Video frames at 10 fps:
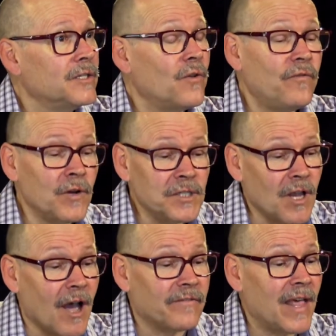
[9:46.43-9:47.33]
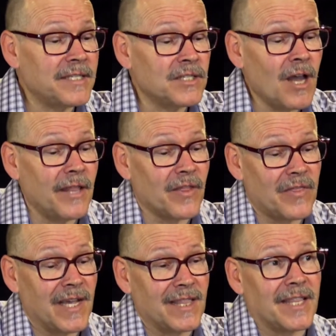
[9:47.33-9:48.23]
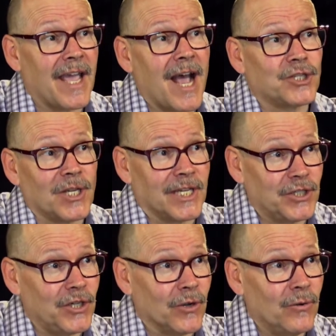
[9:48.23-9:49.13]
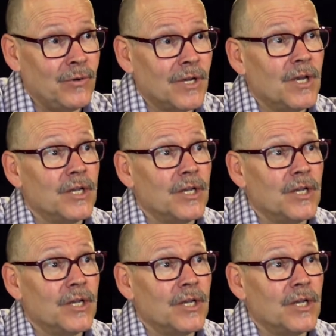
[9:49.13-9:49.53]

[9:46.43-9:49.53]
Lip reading: so first off, that's not the thing that they actually do.